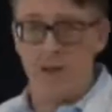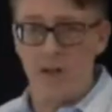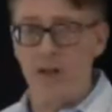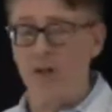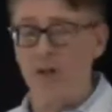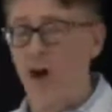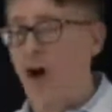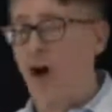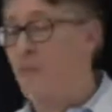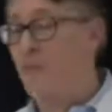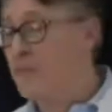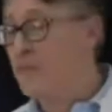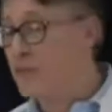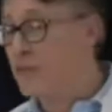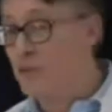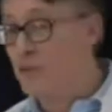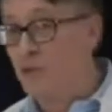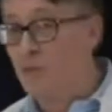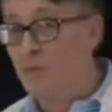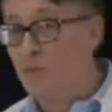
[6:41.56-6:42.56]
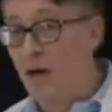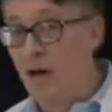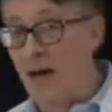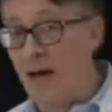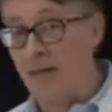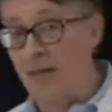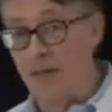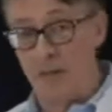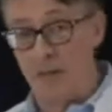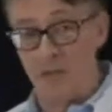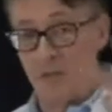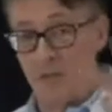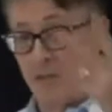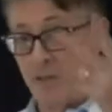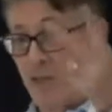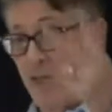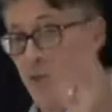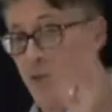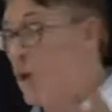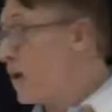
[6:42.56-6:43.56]
They got an office in Dubai. They
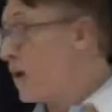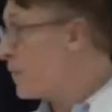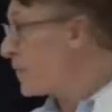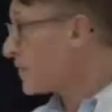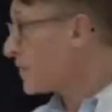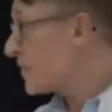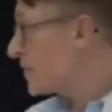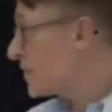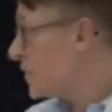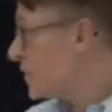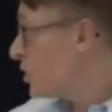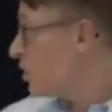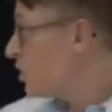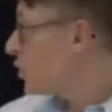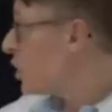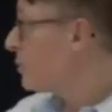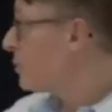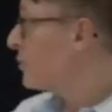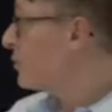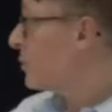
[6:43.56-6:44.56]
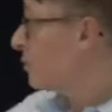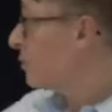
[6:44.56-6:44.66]
built 2 offices in Europe.